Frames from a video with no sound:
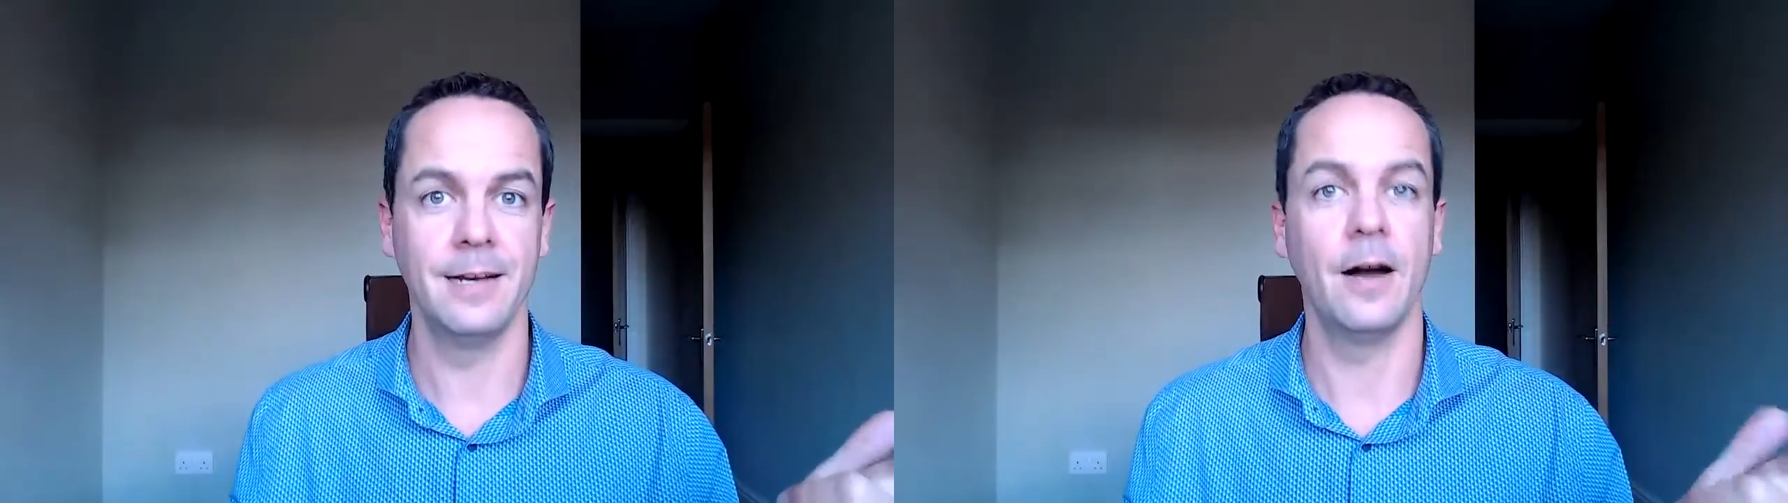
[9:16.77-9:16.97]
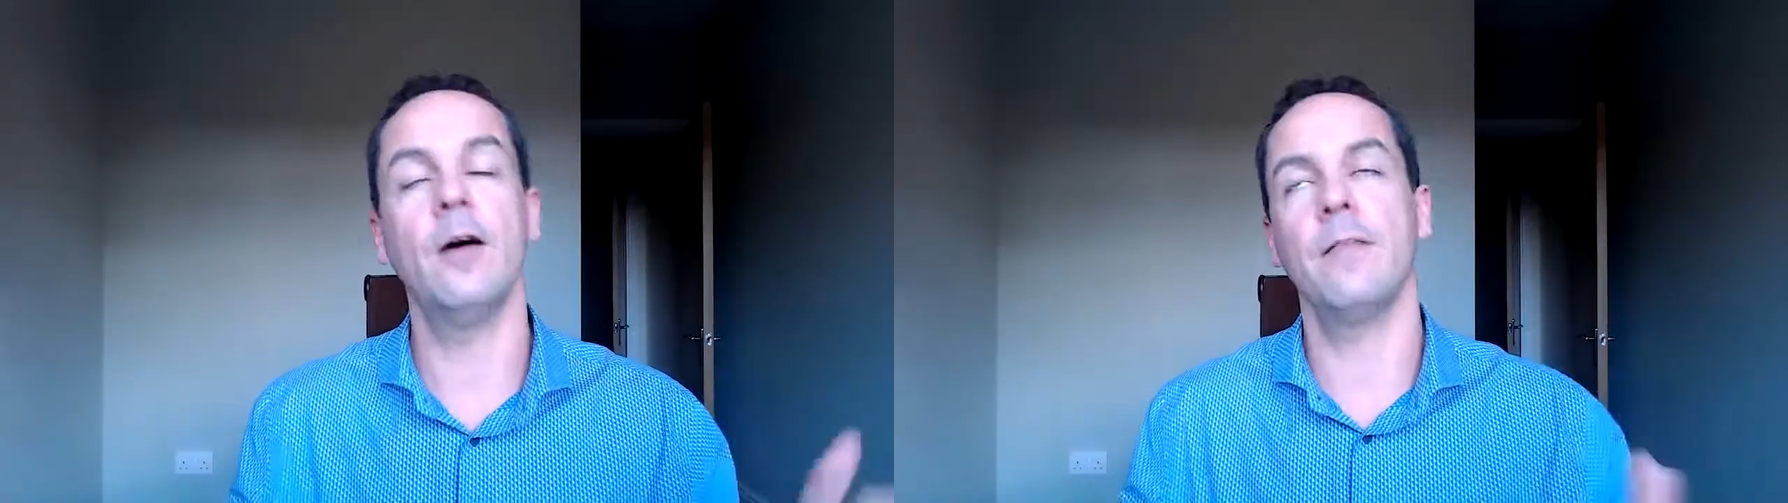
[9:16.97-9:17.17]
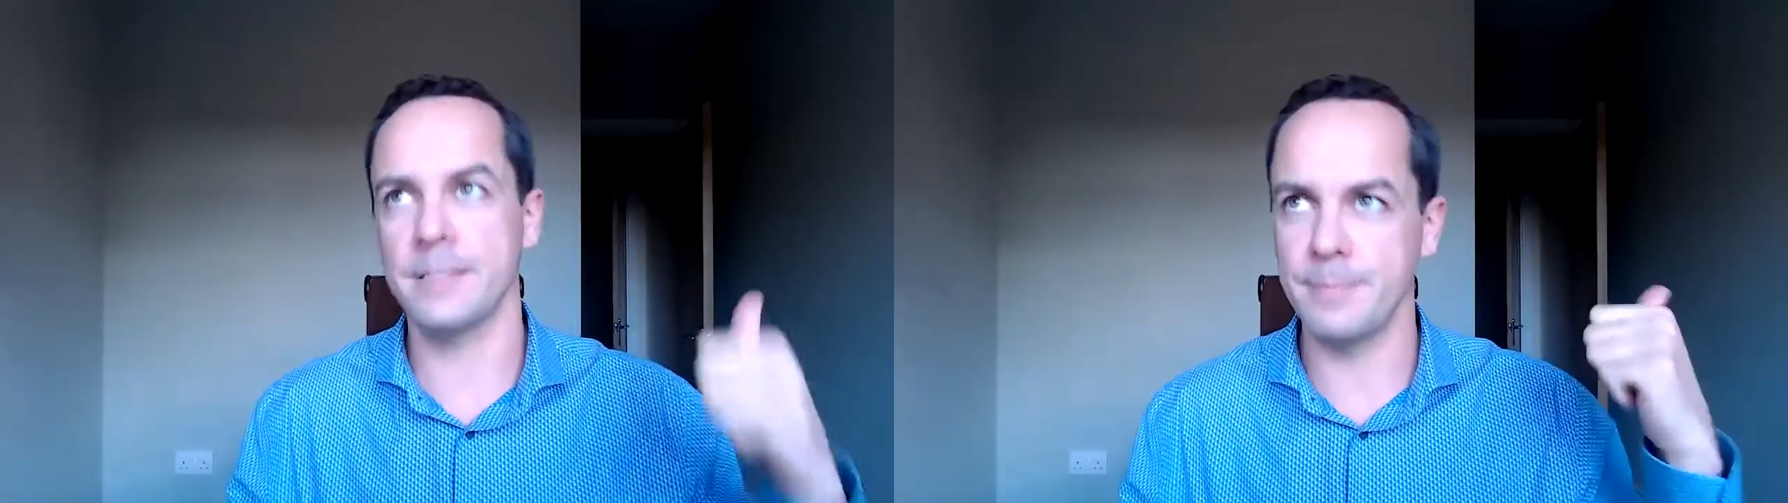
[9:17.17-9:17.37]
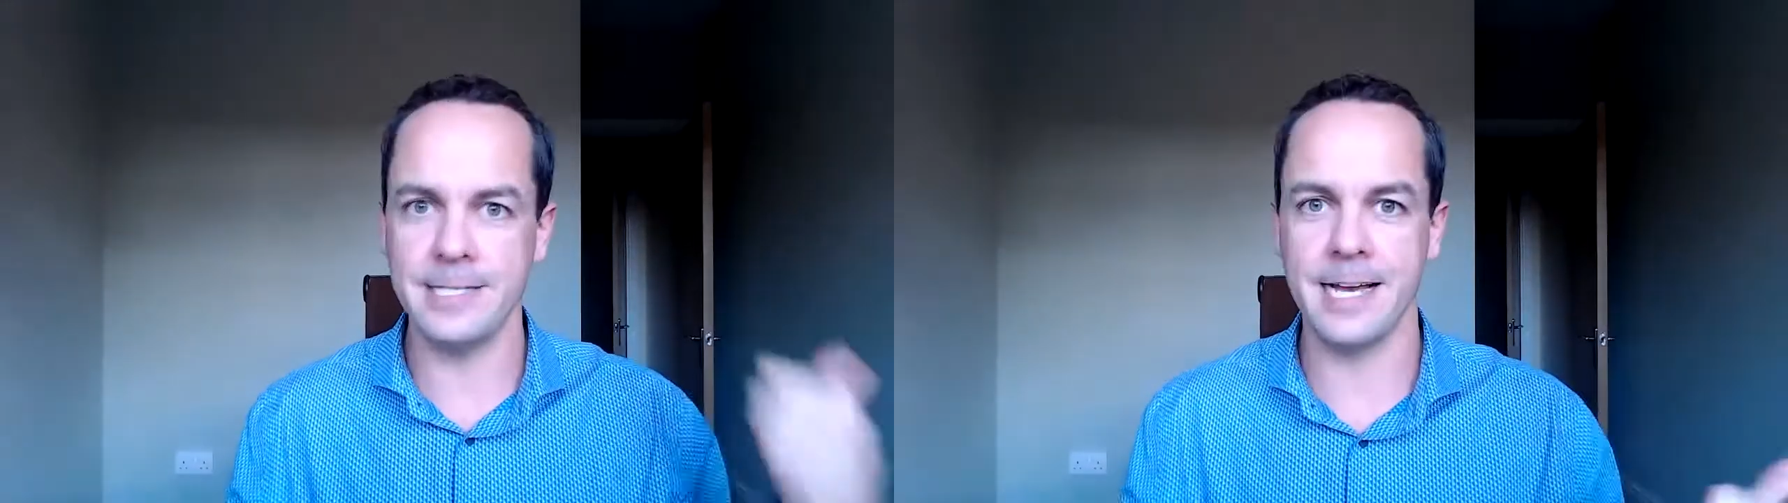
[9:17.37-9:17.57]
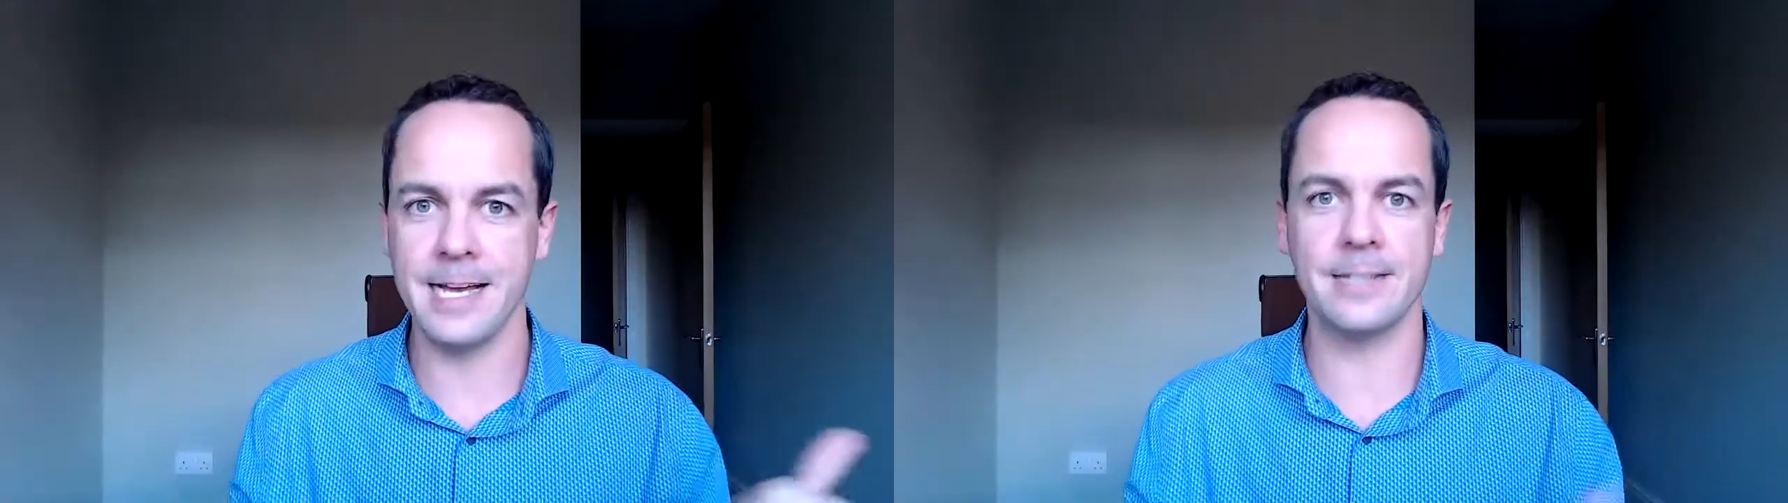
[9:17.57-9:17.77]
Oh, that's my
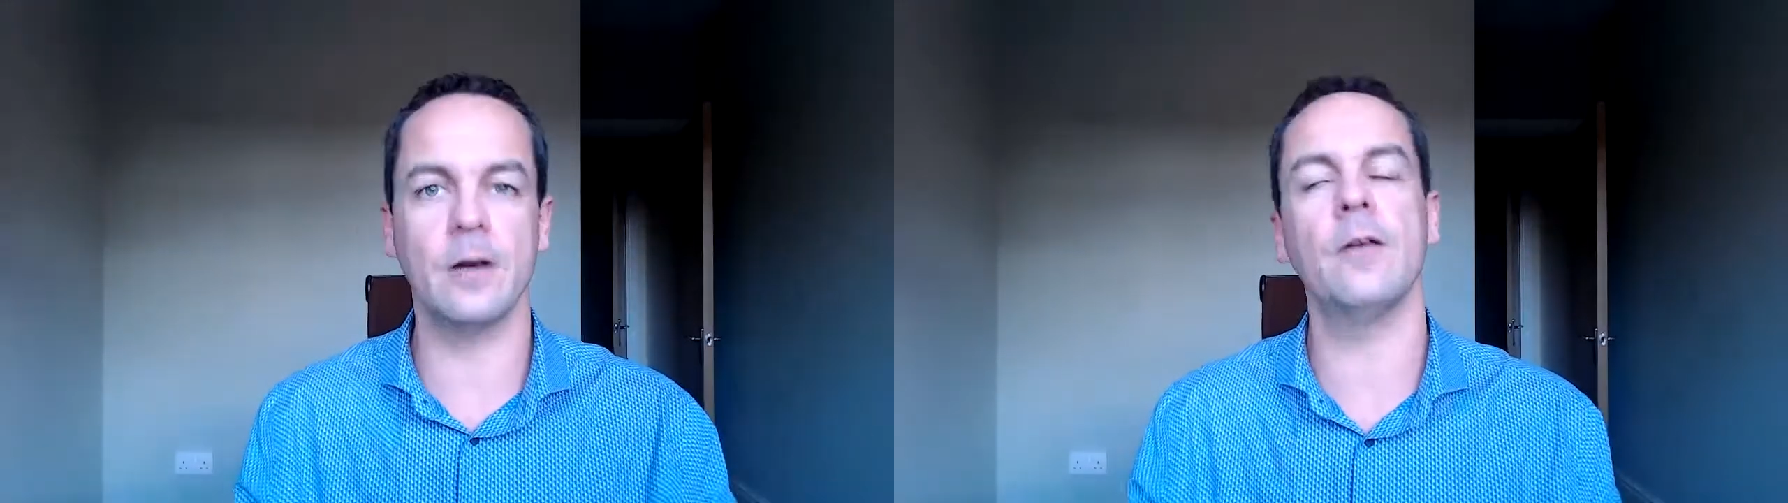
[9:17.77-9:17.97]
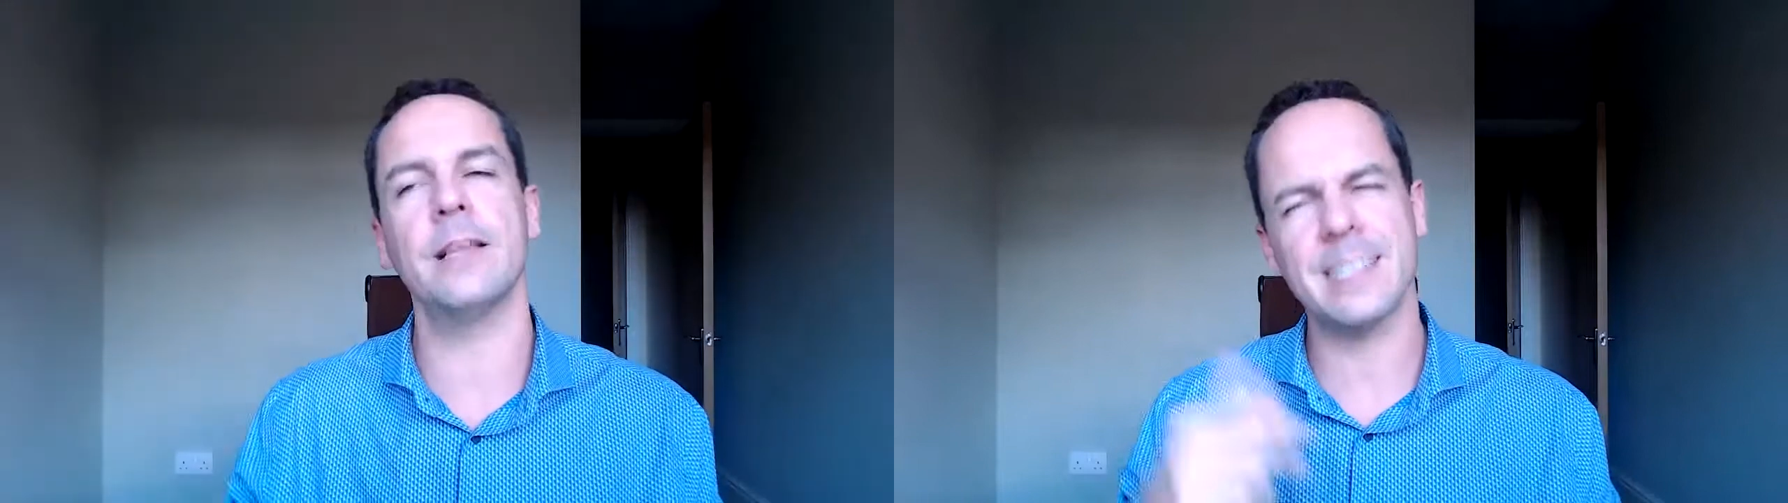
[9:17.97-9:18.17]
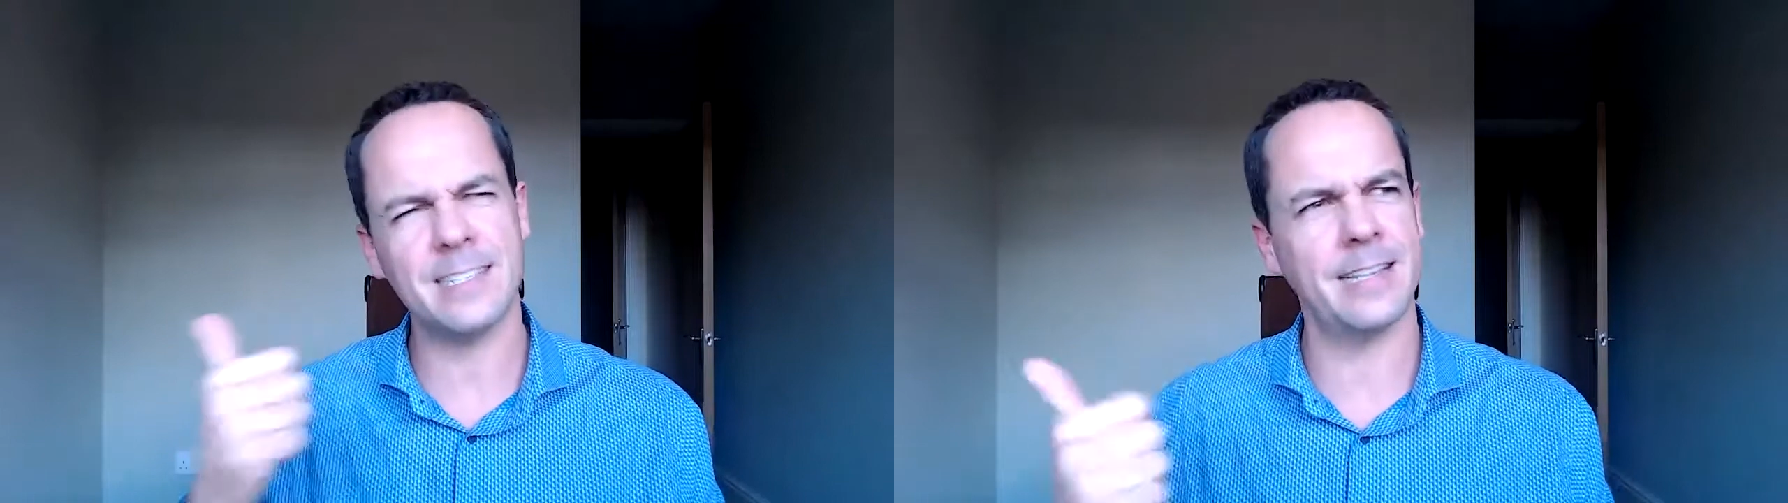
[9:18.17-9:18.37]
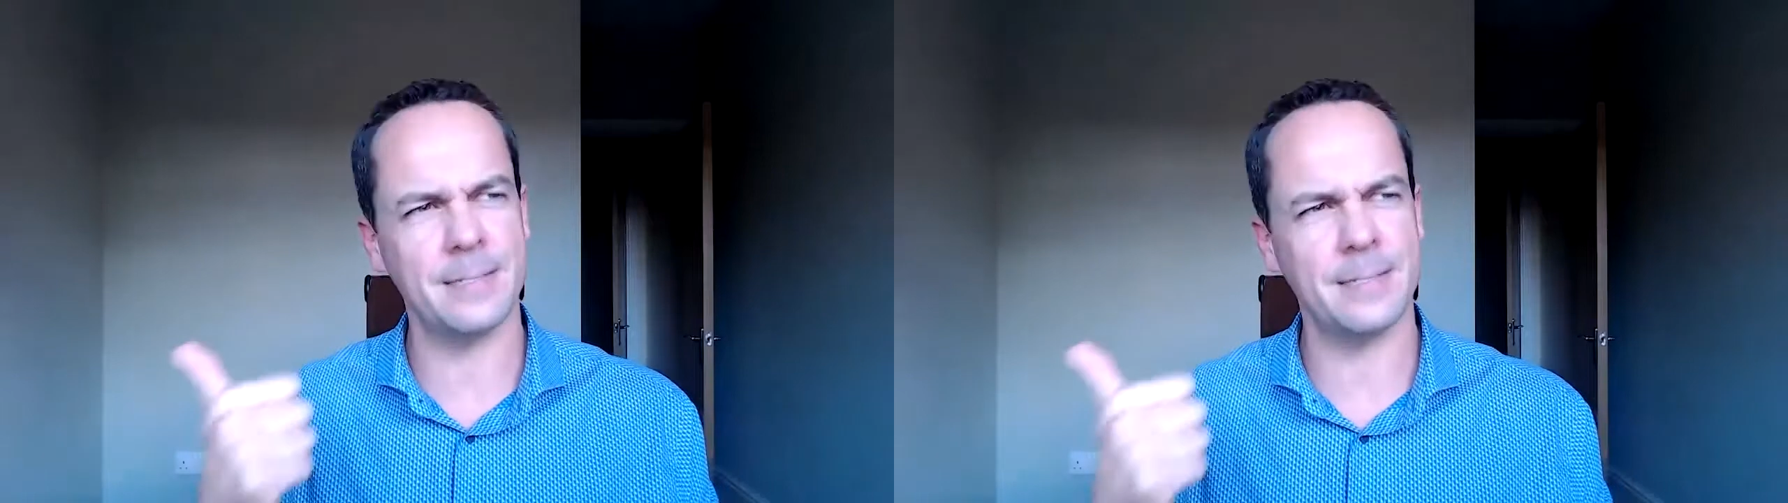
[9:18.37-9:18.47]
dad. Oh, that's